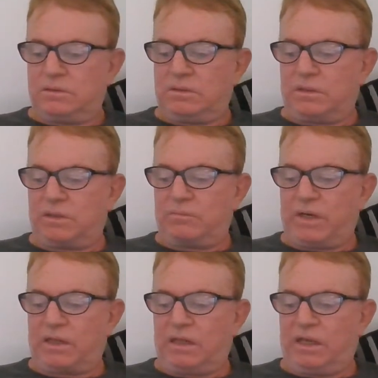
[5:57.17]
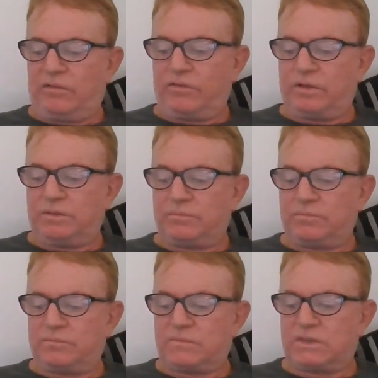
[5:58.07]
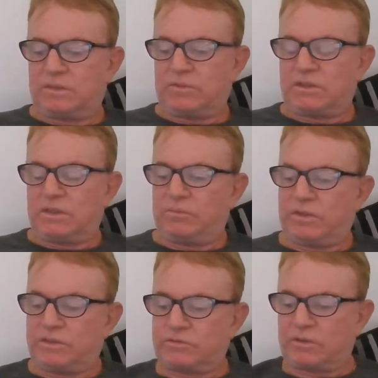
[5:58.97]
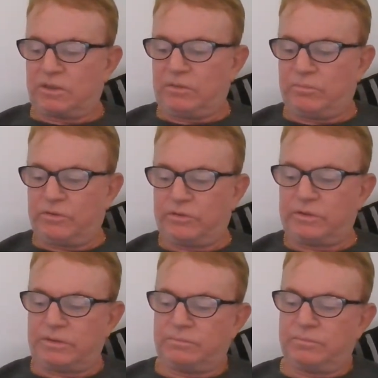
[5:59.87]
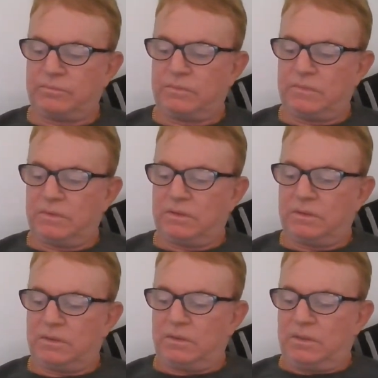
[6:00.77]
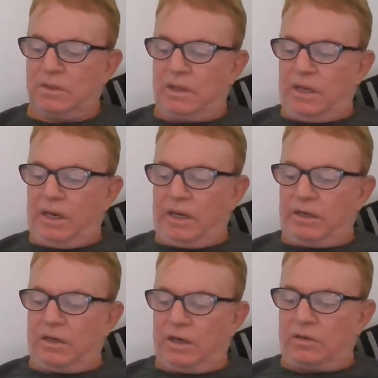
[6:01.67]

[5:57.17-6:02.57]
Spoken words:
you got to make the effort. Something told me it's really important. And I